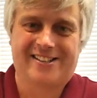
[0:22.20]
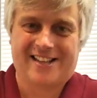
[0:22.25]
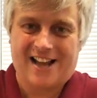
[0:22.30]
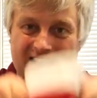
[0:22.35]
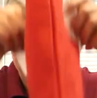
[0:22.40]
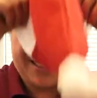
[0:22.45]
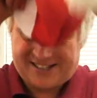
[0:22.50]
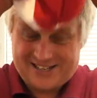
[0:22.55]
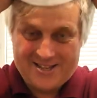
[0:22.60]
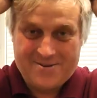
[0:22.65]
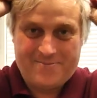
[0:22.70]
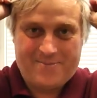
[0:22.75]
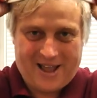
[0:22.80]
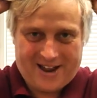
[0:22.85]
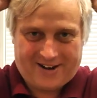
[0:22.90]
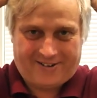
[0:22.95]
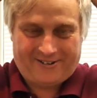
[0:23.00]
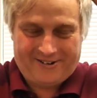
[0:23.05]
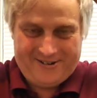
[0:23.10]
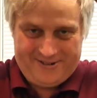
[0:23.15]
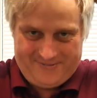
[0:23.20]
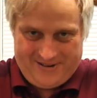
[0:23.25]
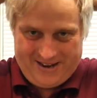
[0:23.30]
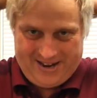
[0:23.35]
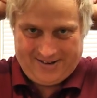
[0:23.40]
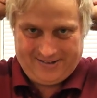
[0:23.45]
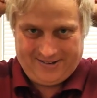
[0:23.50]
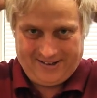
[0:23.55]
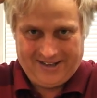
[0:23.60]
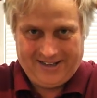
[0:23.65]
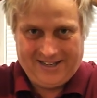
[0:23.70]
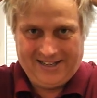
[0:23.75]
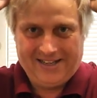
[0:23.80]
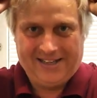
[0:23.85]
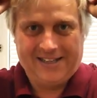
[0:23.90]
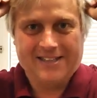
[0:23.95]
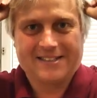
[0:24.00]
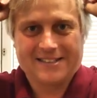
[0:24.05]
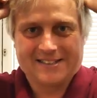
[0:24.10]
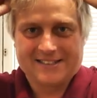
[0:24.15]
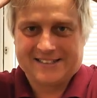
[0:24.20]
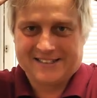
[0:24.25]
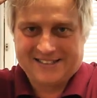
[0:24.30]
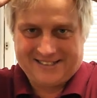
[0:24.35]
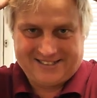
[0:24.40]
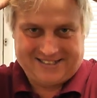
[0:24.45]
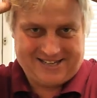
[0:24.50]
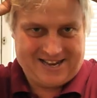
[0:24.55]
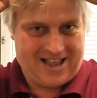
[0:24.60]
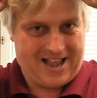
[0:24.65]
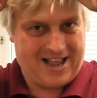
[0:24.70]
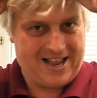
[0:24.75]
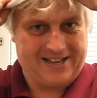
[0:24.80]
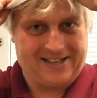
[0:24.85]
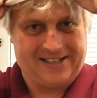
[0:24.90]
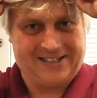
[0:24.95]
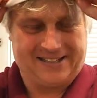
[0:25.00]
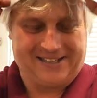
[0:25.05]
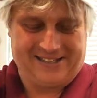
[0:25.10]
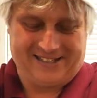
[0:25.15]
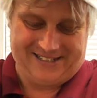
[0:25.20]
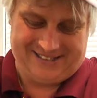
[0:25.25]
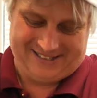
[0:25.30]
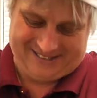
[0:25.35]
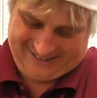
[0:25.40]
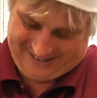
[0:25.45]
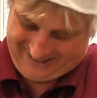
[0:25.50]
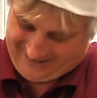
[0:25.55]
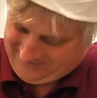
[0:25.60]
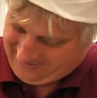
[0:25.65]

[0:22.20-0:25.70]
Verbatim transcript: of dust in the back room now. Yeah, well, there we go.